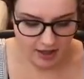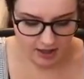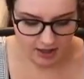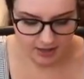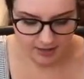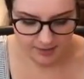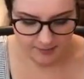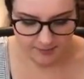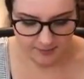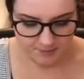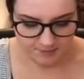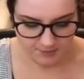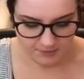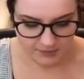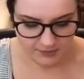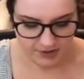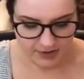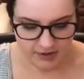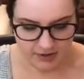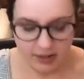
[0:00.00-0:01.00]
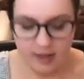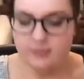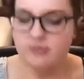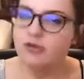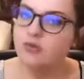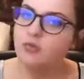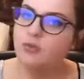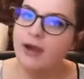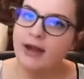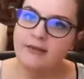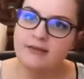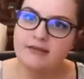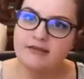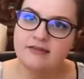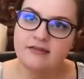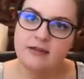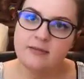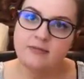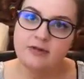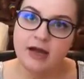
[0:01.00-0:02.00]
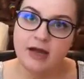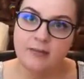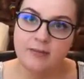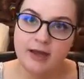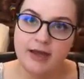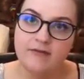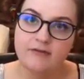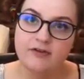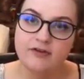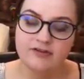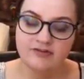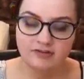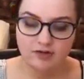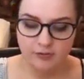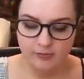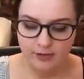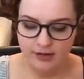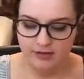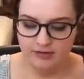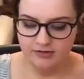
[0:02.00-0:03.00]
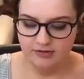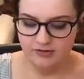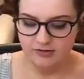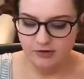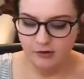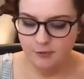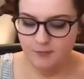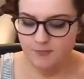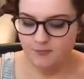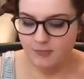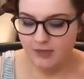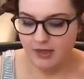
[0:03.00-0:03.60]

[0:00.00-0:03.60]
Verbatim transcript: Um, it comes around the same time every single month. So